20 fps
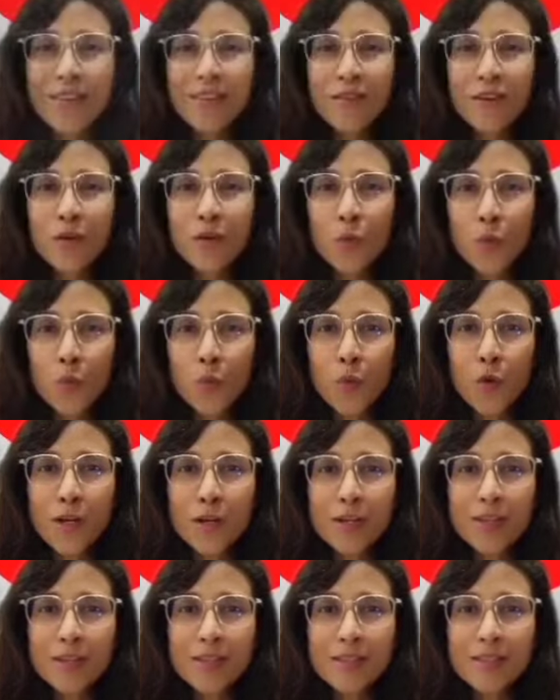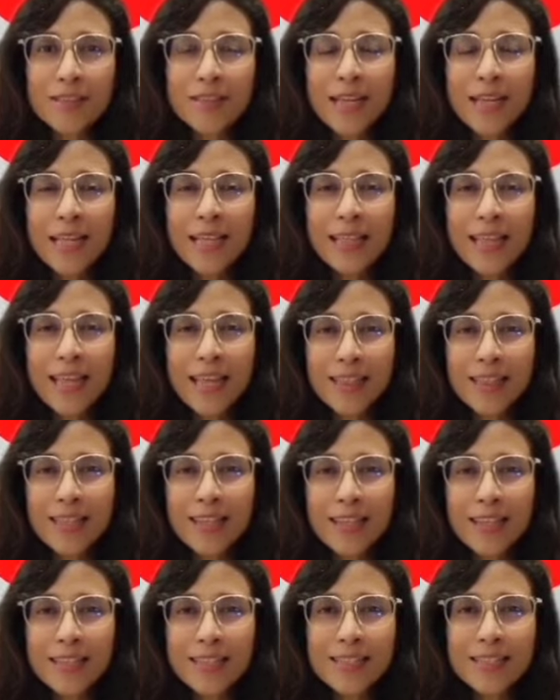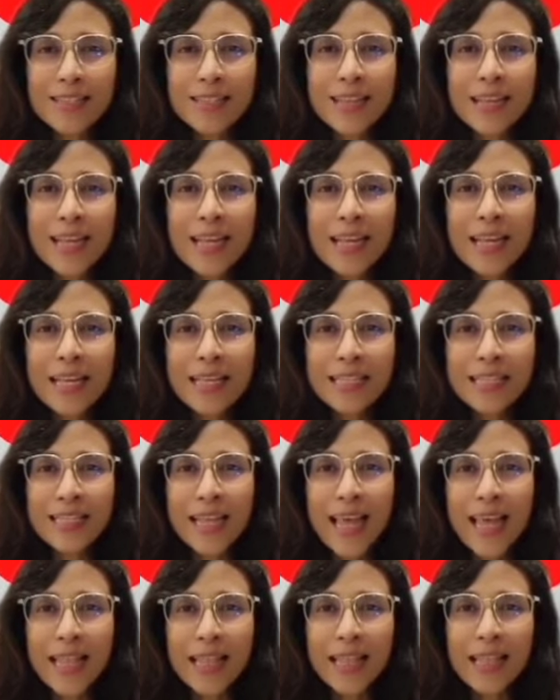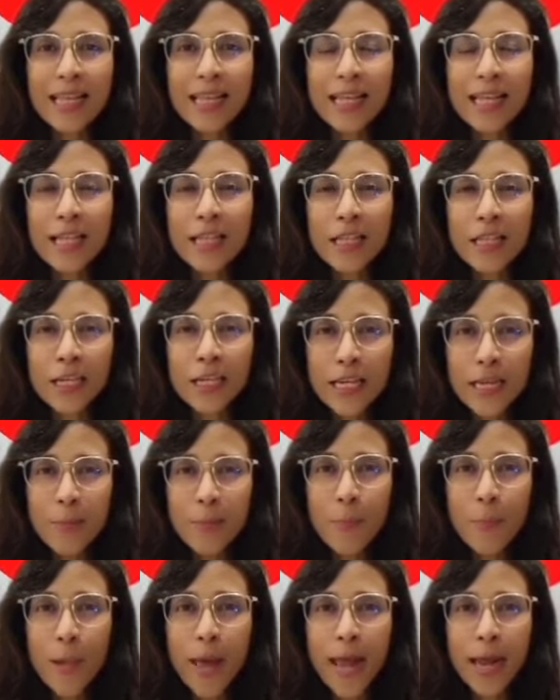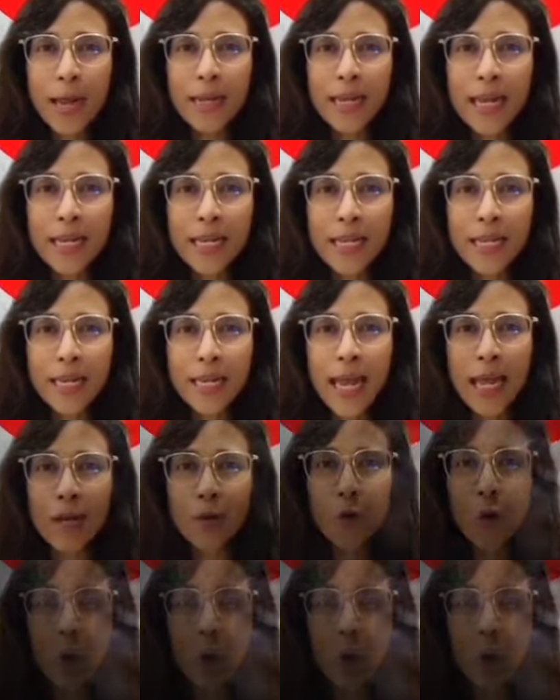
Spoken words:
even worse than this is that the impact that it can